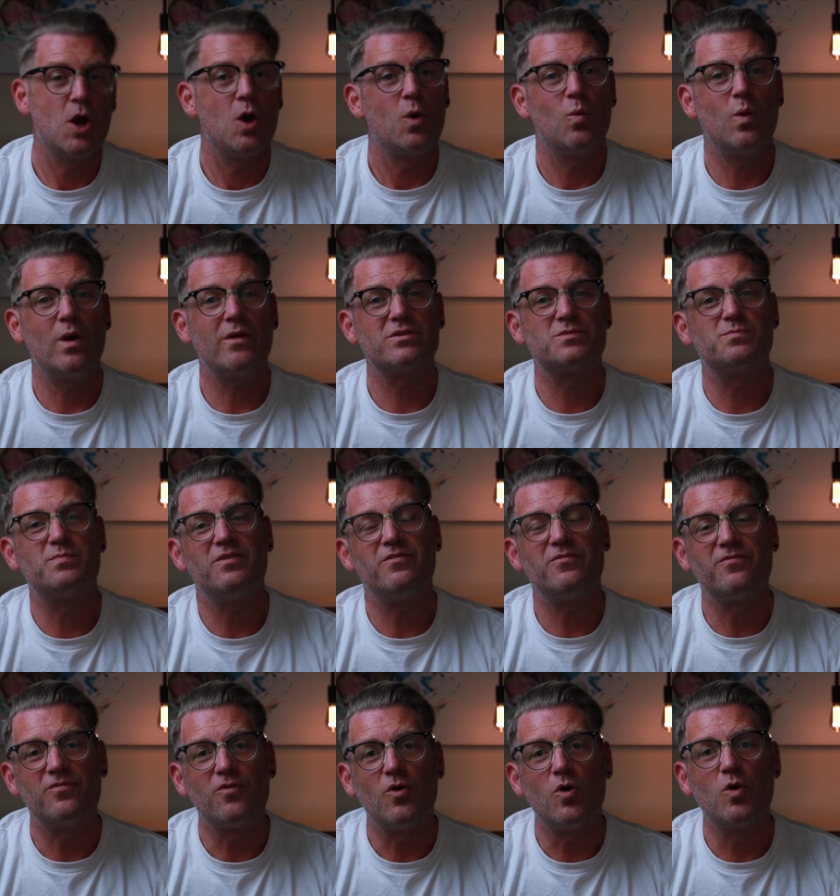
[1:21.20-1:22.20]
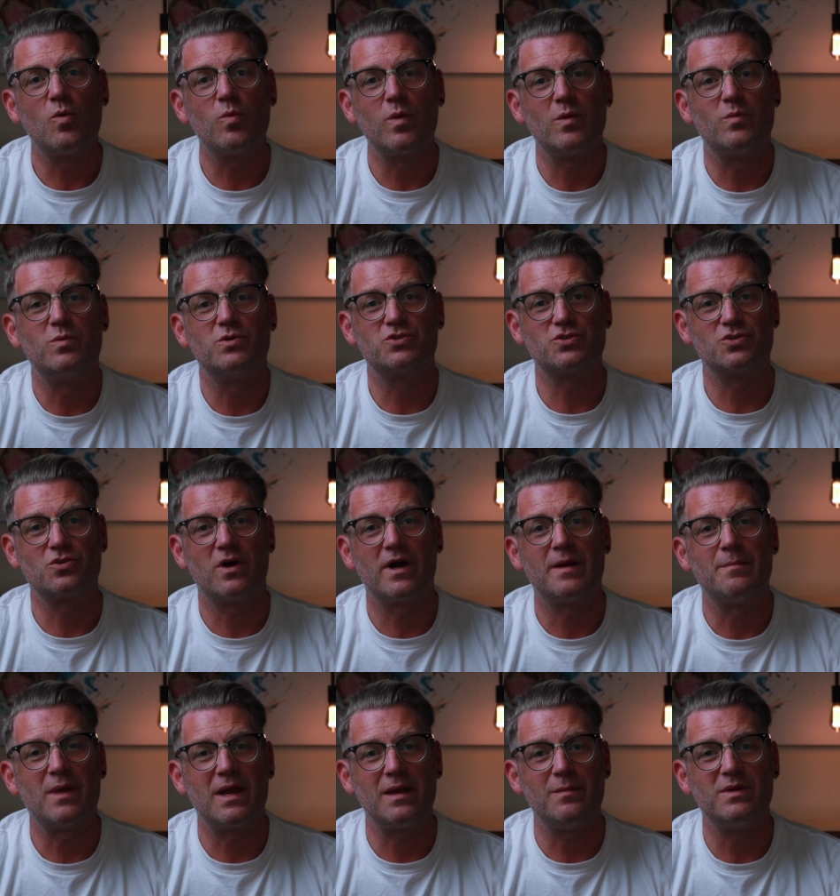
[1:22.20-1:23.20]
Whereas before we would try
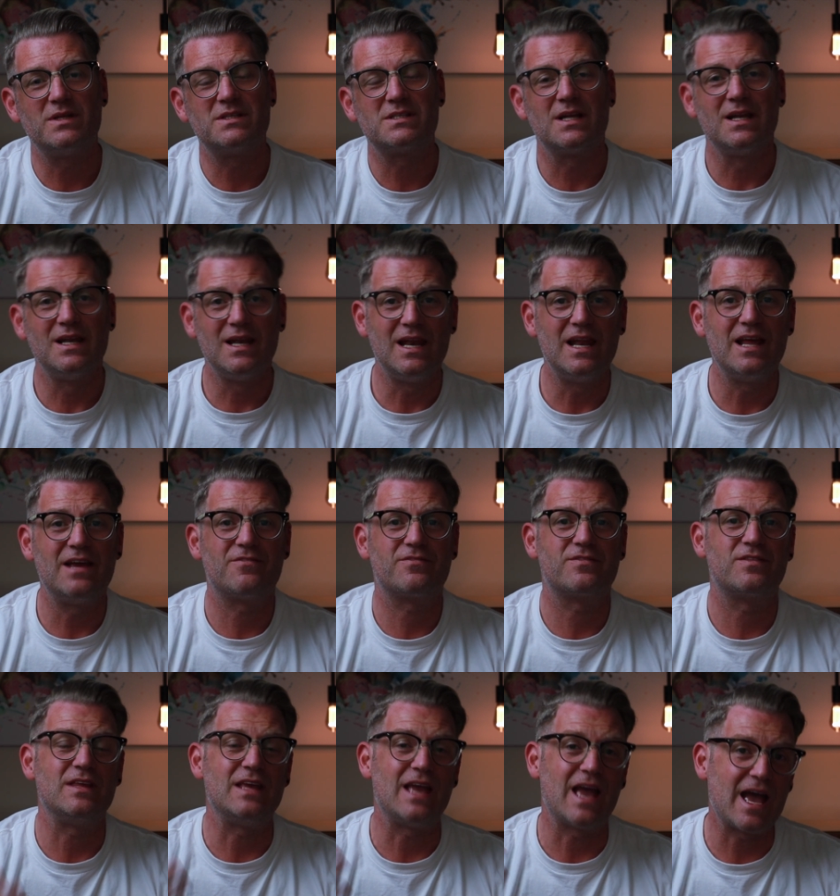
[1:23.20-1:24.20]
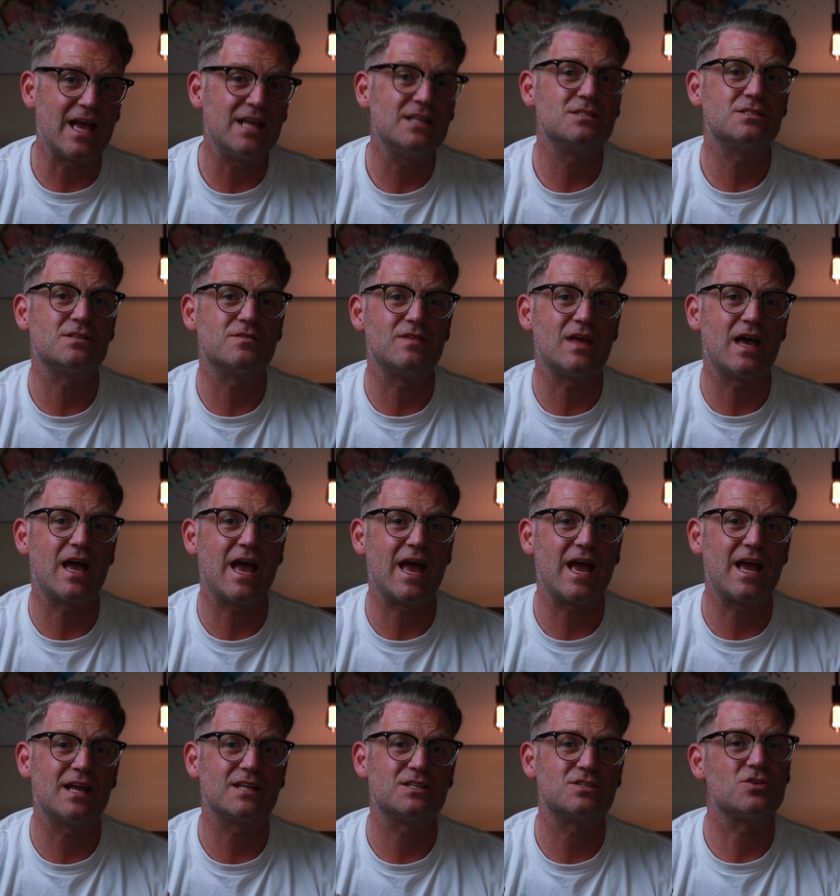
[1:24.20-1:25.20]
maybe to lift the ends of the
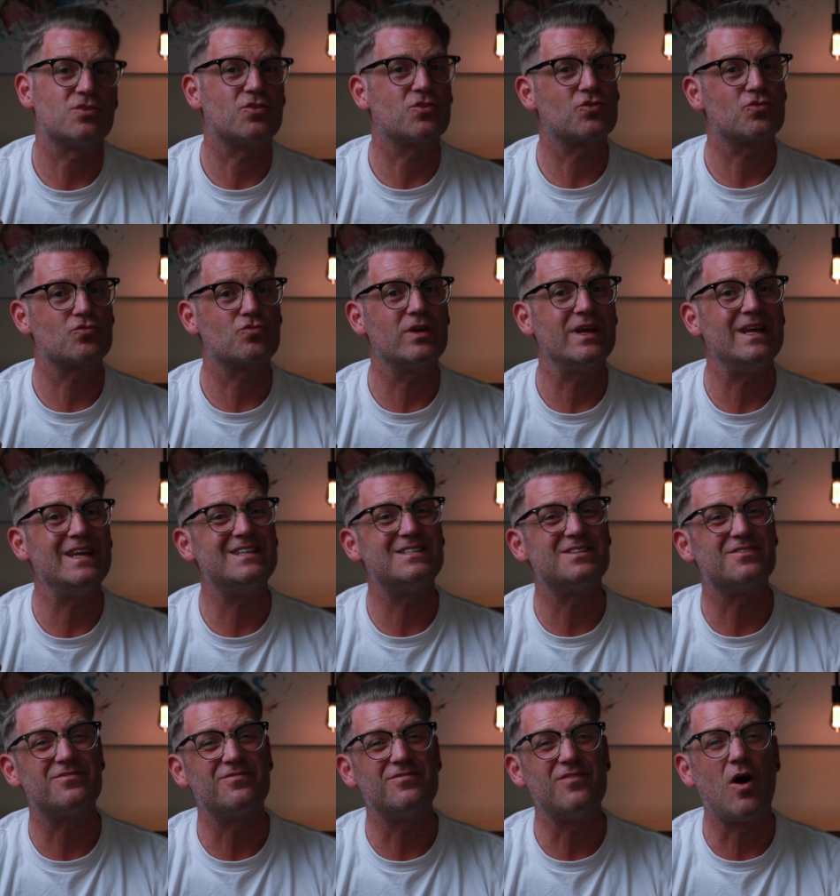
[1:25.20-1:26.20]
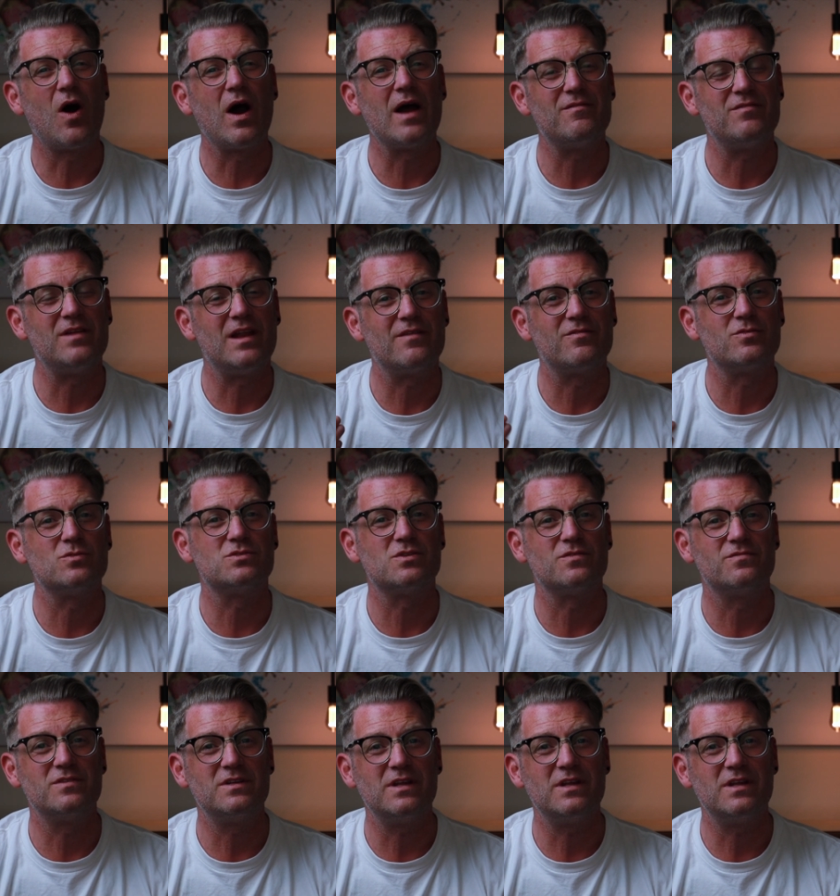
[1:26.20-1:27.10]
hair to 3 to 5 levels of